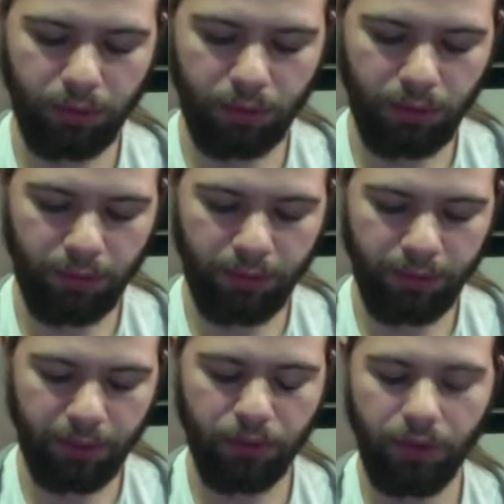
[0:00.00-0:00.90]
so I
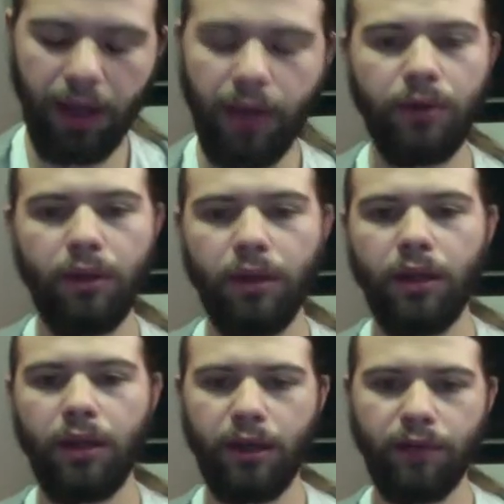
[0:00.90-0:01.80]
ripped it straight out,
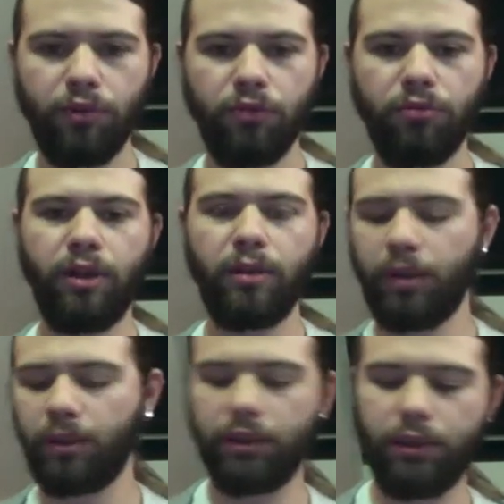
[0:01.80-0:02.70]
and I've done a
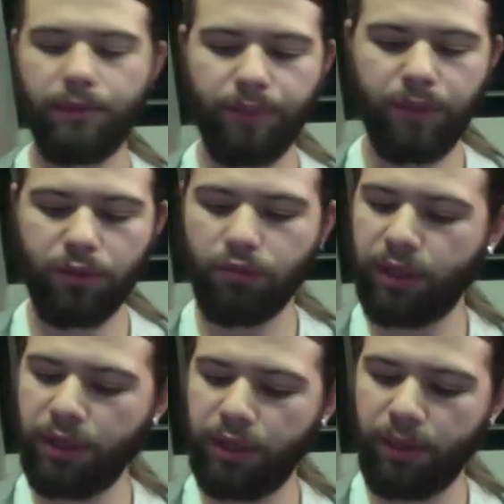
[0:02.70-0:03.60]
rebuild that's
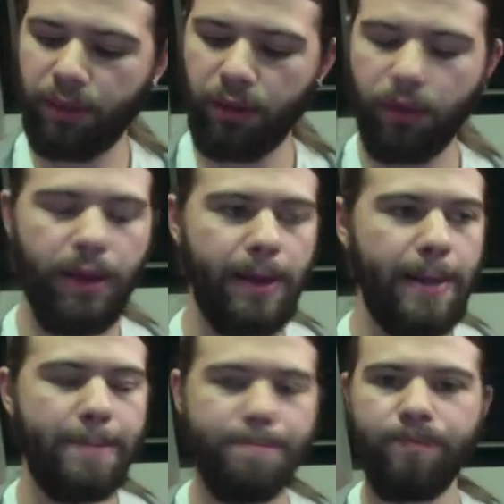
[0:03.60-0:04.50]
reading about
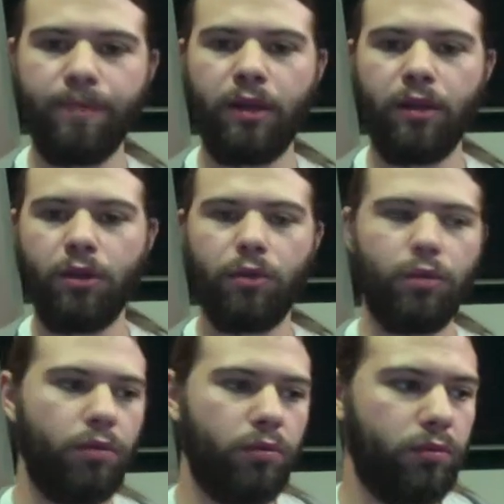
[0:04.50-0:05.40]
um,
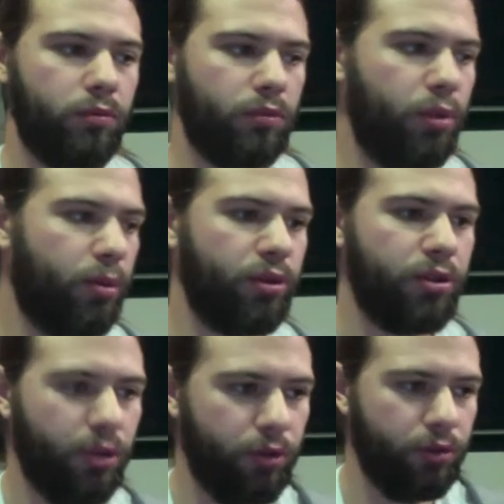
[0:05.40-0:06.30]

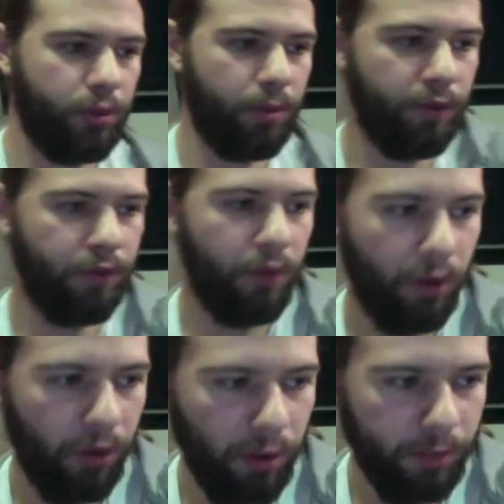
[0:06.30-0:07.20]
2.2, 2.4
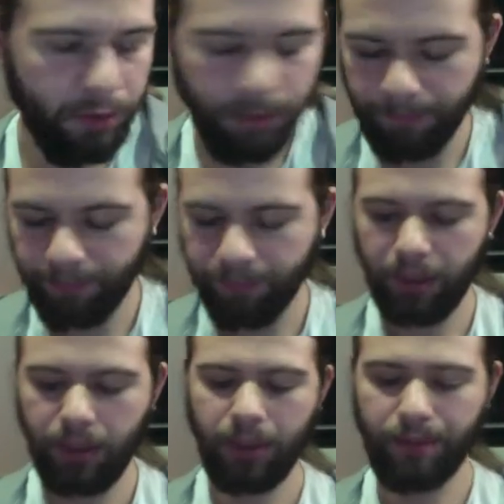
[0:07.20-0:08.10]
ohms.
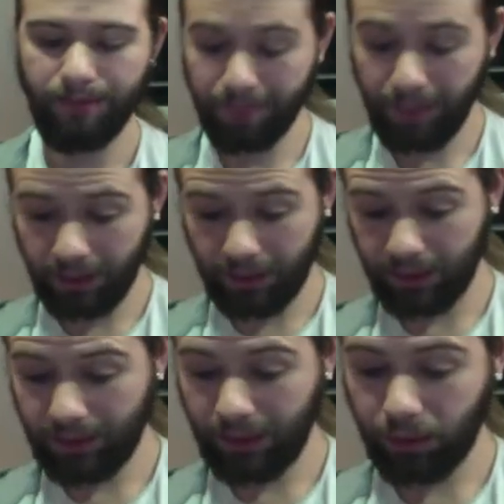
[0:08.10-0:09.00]
It's
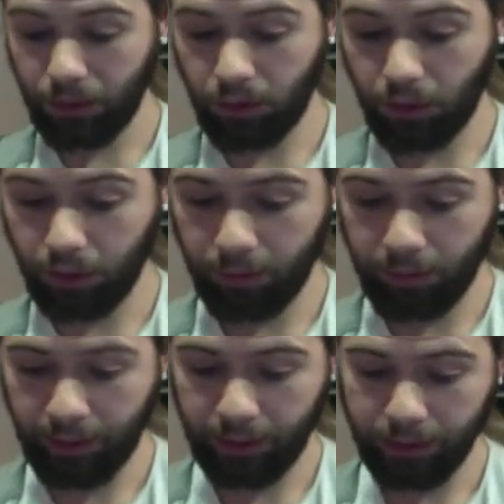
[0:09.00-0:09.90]
a single coil
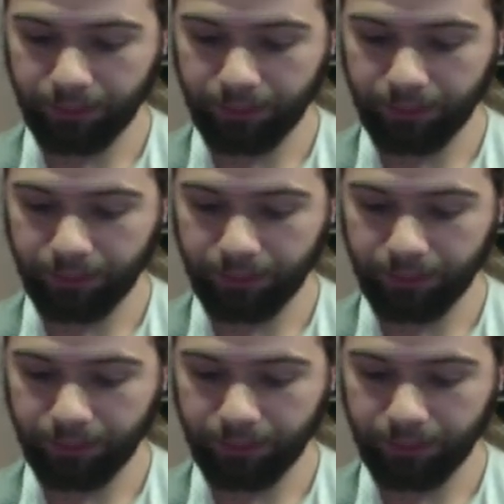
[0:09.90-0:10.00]
build.